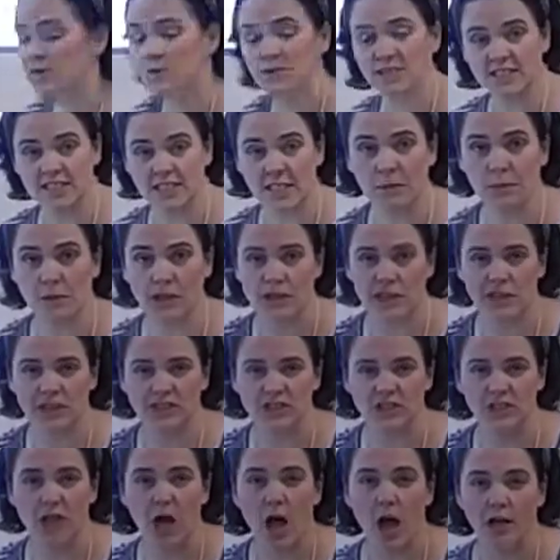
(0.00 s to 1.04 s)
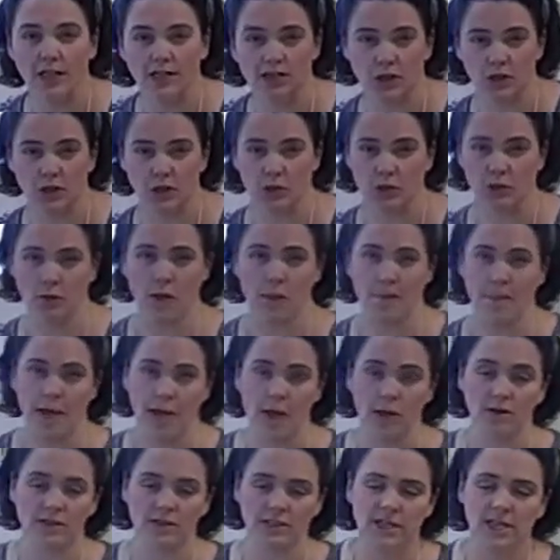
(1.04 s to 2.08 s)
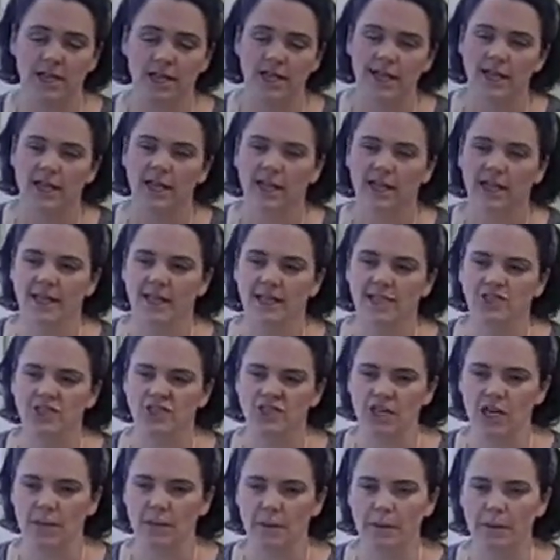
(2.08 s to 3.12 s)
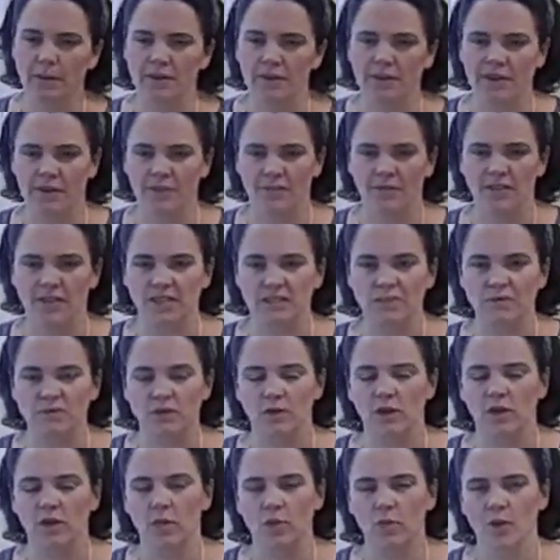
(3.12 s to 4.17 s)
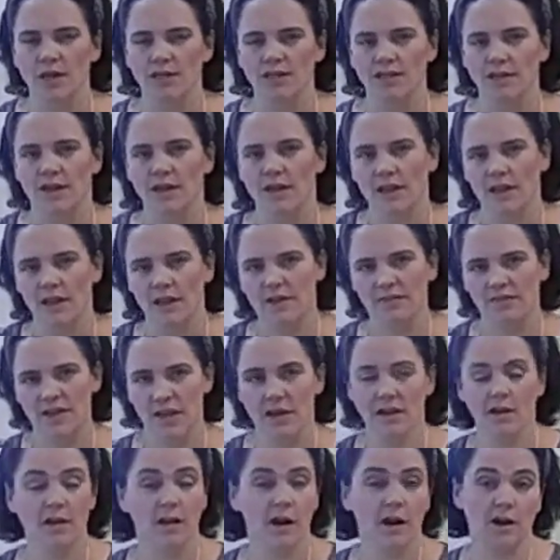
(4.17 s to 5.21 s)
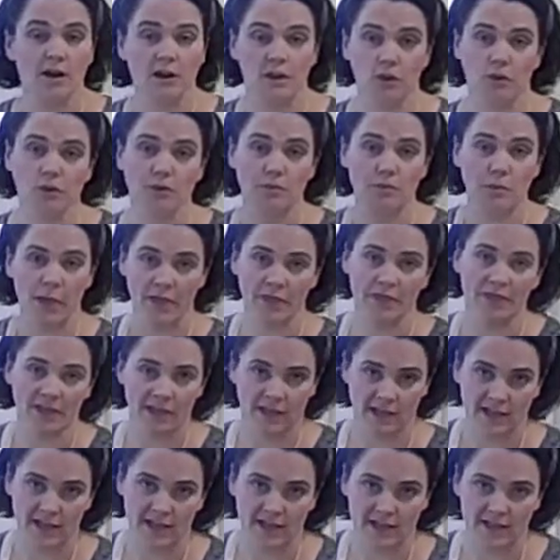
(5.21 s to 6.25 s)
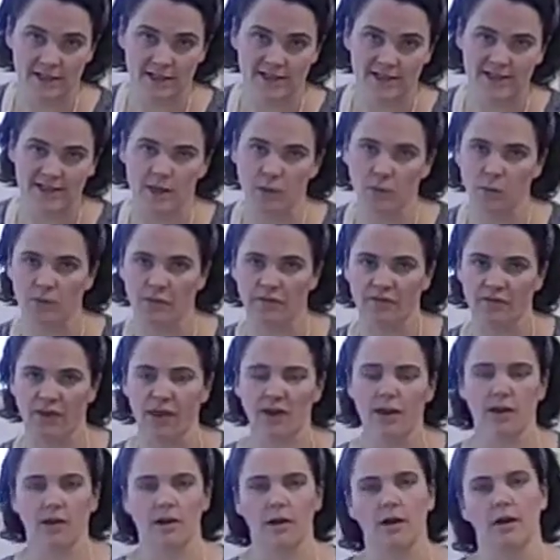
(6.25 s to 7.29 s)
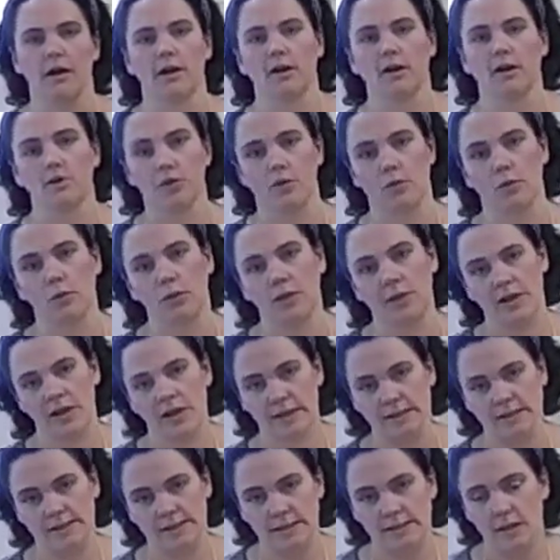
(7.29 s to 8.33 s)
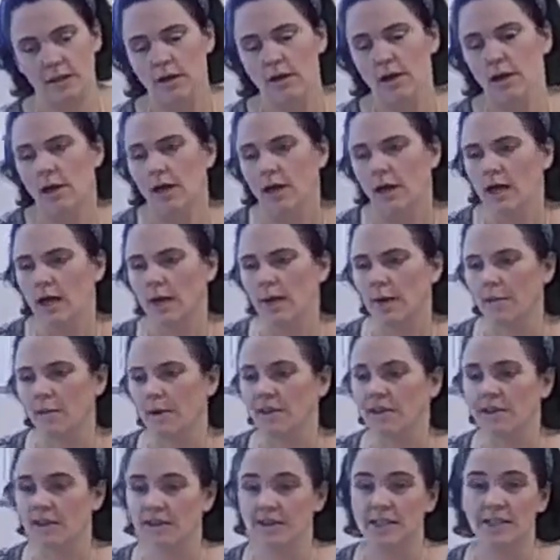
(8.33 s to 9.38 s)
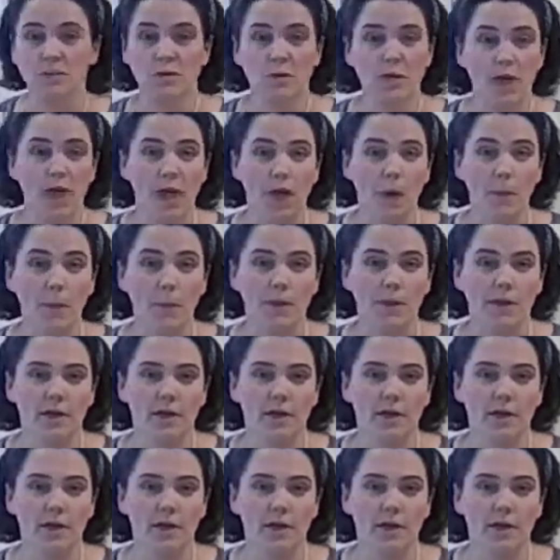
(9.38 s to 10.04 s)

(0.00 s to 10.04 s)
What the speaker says: today what I'd like to talk to you about is share maybe the difference between what the Vanguard Youth Method is and what a Vanguard Group is. I think this will help